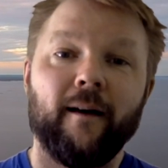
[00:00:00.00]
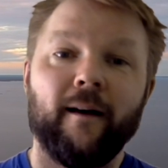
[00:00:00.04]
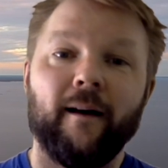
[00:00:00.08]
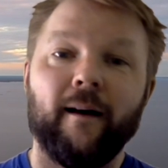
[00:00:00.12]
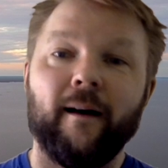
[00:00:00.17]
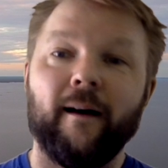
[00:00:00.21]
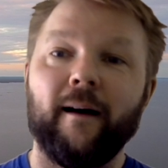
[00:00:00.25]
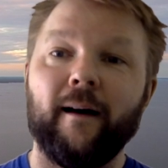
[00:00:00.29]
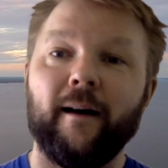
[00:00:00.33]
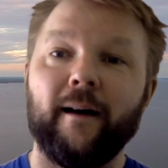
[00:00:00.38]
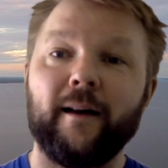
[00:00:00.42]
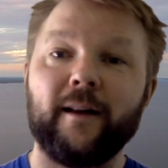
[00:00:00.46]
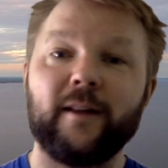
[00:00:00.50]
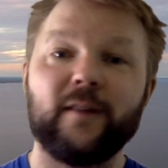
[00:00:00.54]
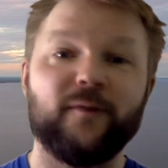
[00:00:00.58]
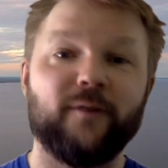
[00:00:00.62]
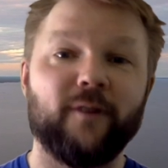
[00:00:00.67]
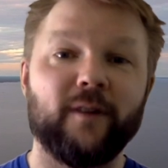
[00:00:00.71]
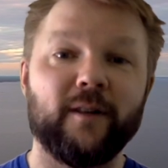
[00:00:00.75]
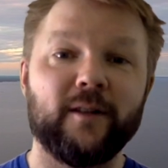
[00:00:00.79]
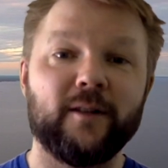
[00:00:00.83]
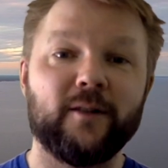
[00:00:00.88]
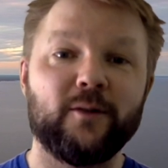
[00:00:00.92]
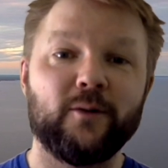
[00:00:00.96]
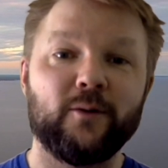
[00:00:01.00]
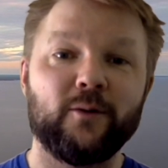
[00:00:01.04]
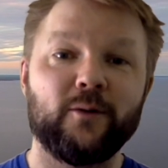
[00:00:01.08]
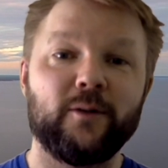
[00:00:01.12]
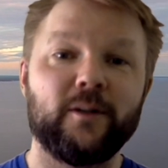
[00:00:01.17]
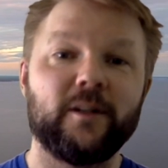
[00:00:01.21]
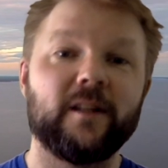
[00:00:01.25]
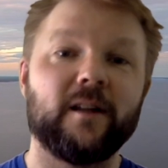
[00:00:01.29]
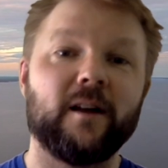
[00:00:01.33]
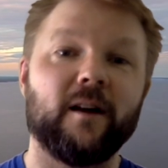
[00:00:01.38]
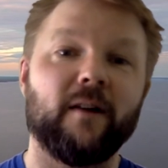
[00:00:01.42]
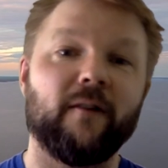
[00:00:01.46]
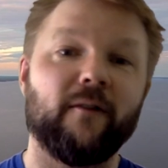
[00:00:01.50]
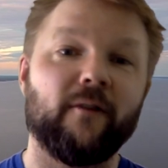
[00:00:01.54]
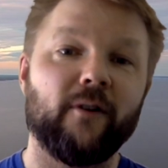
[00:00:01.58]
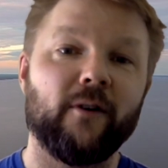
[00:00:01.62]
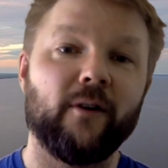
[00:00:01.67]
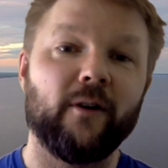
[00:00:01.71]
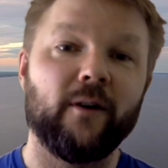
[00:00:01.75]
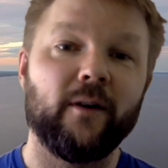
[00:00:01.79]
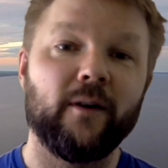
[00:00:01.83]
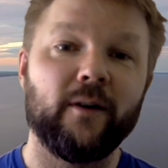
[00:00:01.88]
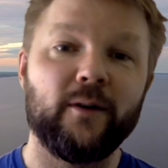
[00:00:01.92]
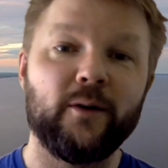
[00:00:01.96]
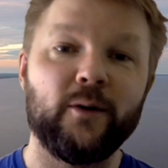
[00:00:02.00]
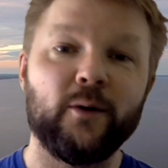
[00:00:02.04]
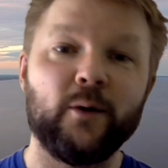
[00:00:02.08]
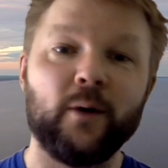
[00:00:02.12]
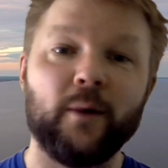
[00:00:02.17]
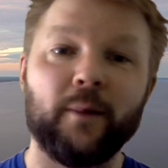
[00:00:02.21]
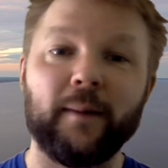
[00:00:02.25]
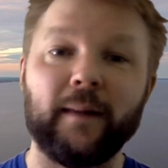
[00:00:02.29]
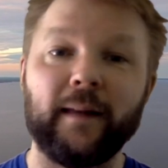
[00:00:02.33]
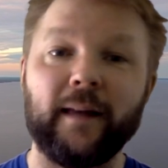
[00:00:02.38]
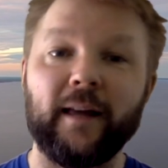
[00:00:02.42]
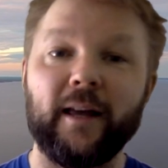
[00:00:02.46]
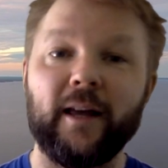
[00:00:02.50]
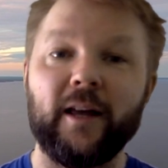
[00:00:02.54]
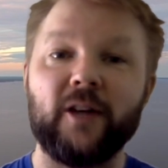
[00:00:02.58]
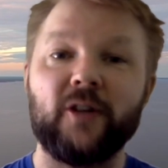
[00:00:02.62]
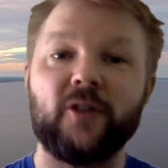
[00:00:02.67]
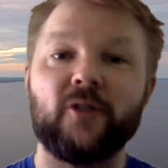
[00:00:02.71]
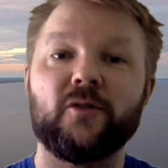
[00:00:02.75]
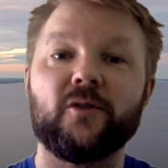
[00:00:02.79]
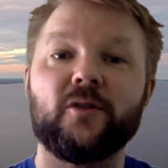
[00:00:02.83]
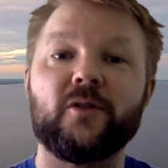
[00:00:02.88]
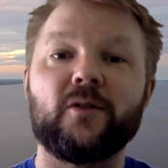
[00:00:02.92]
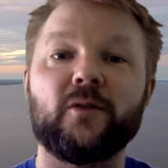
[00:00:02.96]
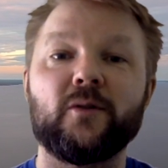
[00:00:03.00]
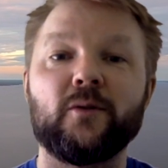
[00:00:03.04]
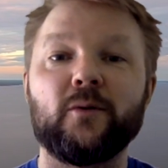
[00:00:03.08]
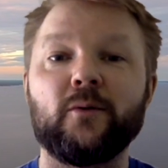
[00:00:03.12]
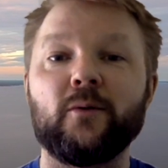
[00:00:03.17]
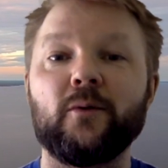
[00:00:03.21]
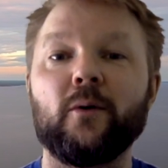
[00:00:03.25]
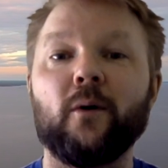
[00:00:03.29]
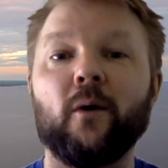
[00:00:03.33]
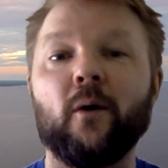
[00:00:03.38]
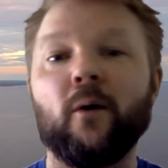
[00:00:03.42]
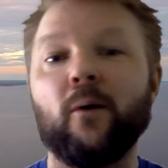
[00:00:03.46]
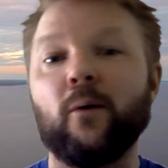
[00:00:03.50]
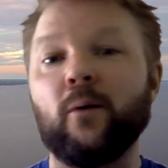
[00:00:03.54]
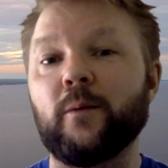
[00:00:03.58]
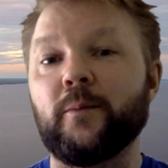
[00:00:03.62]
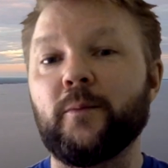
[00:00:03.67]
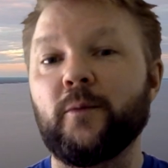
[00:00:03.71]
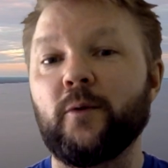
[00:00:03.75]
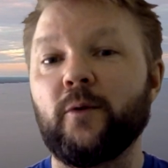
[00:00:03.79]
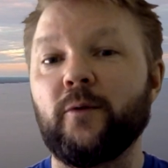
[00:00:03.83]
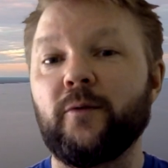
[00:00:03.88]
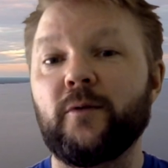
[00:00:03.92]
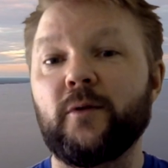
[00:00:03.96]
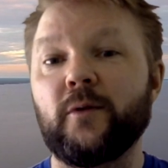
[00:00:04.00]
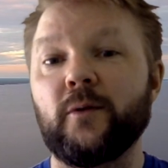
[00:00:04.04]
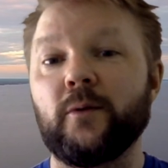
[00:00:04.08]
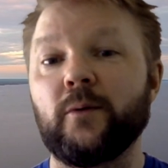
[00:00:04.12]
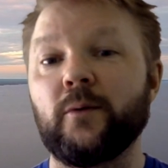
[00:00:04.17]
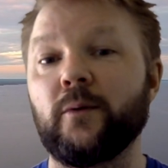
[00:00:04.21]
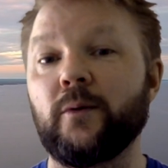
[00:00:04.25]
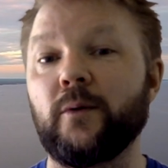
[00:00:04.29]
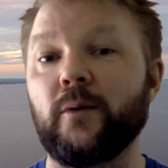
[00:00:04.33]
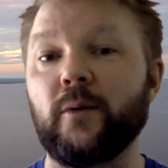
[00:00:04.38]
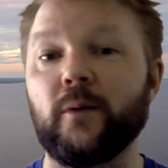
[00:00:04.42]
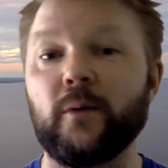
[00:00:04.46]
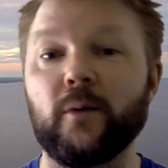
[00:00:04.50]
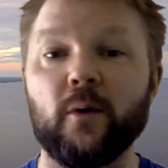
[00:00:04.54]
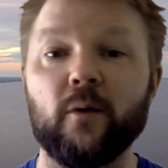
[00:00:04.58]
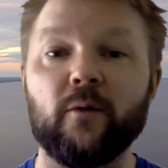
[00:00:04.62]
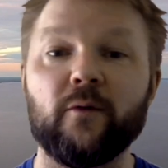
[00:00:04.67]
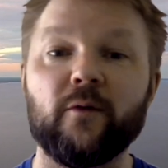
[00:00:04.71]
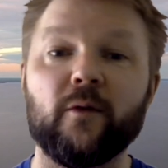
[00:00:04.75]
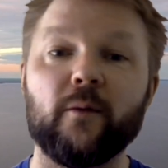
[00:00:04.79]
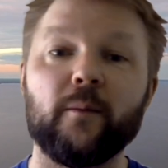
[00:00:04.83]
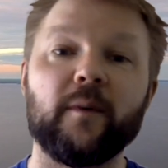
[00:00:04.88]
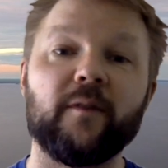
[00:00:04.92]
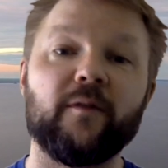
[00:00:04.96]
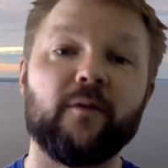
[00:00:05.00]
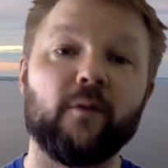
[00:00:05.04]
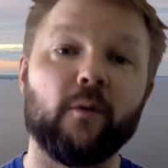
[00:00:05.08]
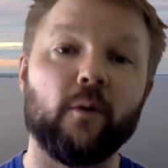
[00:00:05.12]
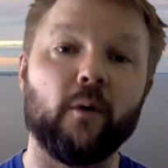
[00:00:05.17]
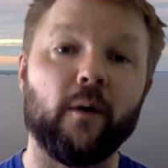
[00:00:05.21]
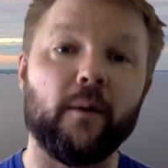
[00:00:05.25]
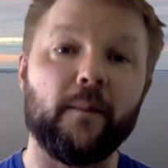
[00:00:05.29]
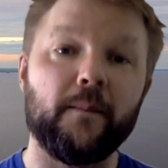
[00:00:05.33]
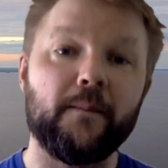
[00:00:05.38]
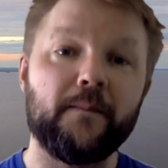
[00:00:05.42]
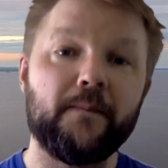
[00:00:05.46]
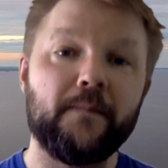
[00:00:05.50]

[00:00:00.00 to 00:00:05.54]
it's fun to discover new applications to old moves you know from before.